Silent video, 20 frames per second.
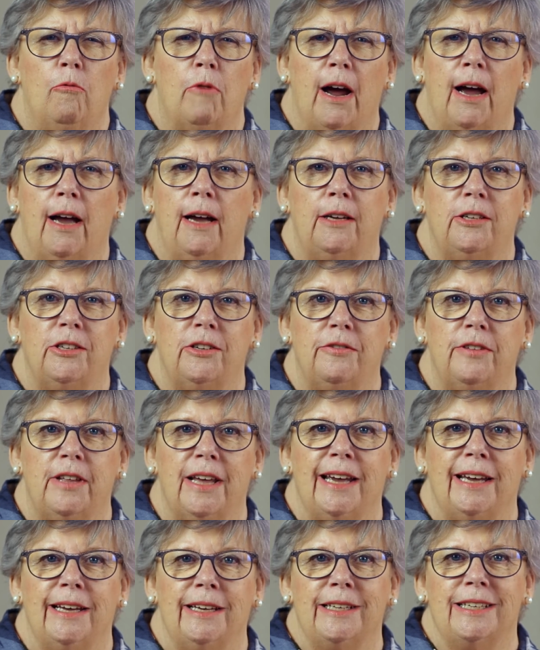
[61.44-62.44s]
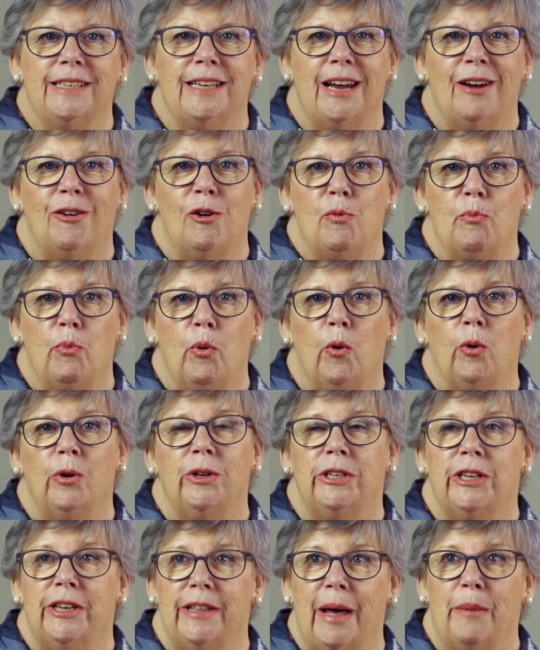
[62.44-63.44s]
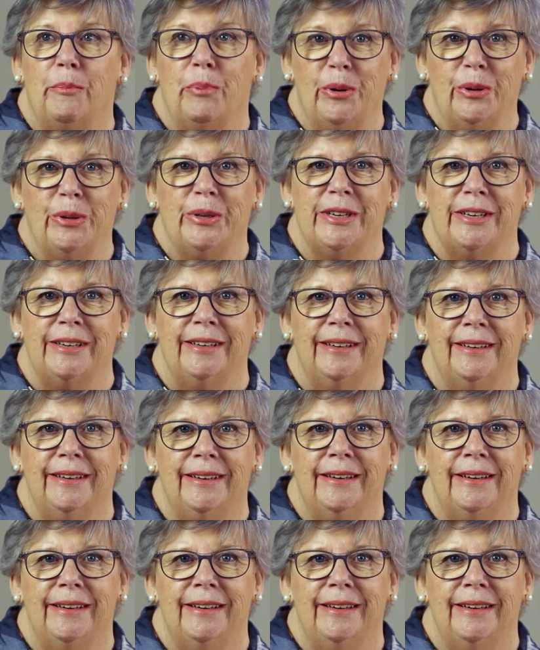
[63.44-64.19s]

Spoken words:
range of things that are important to that person.